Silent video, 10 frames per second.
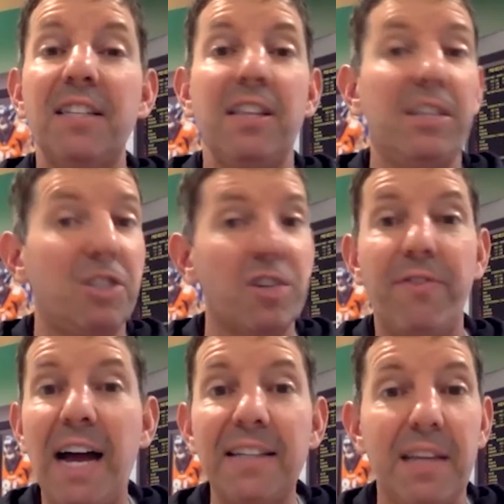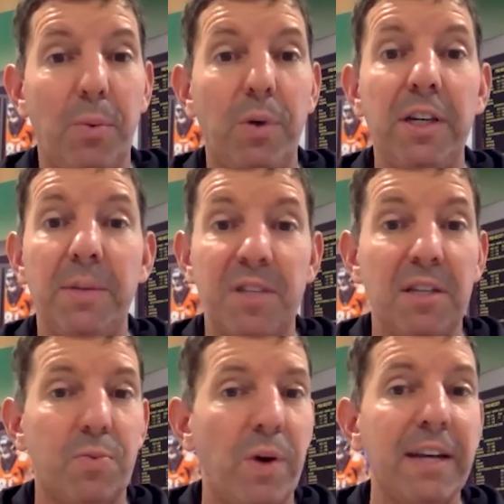And Javonte Williams,
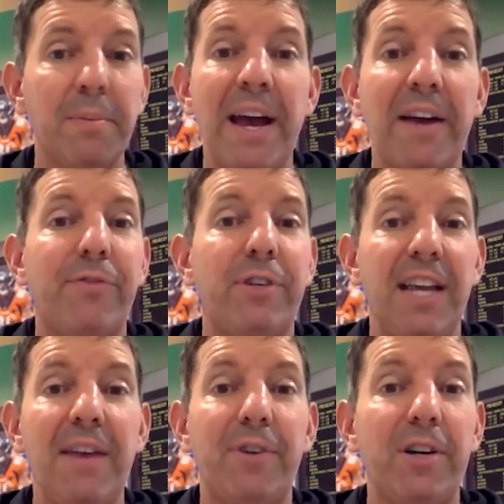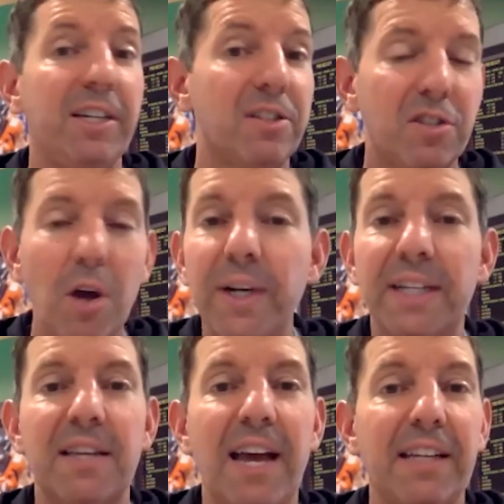this running back for Denver, is so
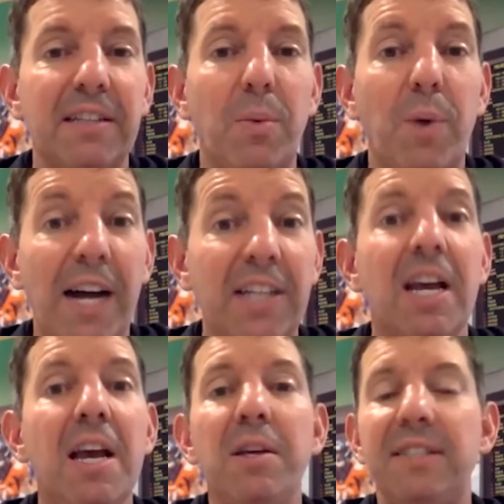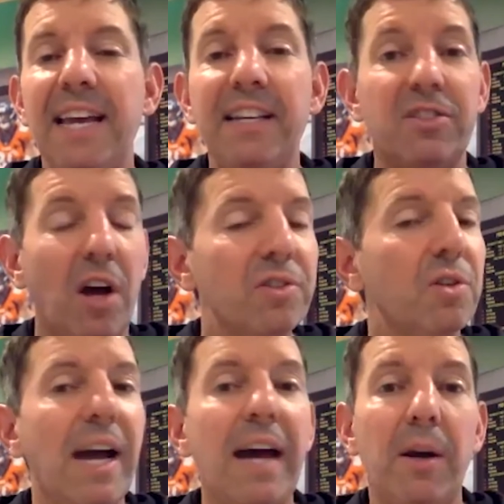exciting to watch. Teddy's
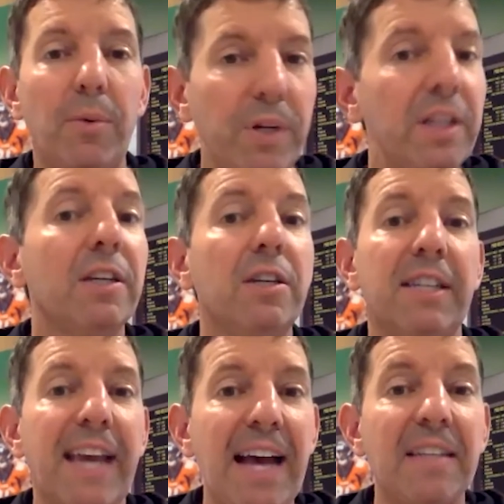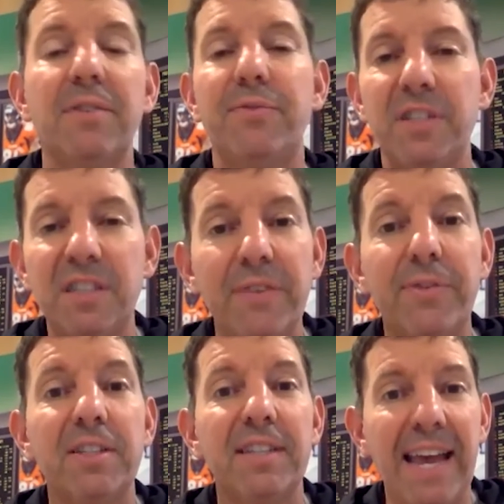also got a really good cast of
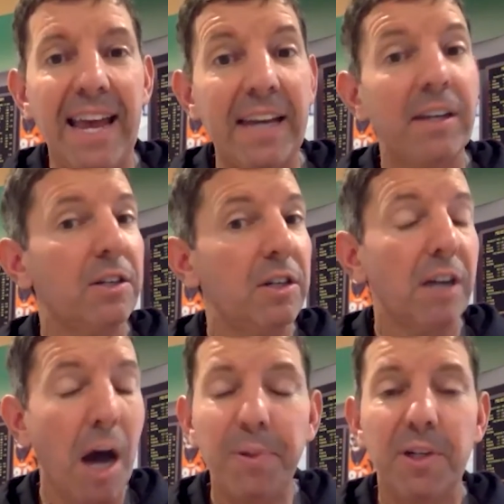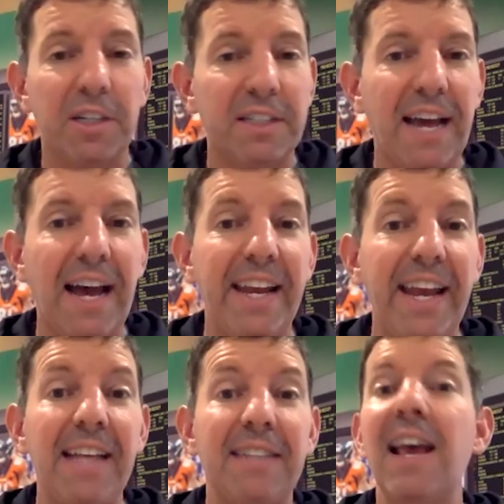receivers and a couple good tight ends.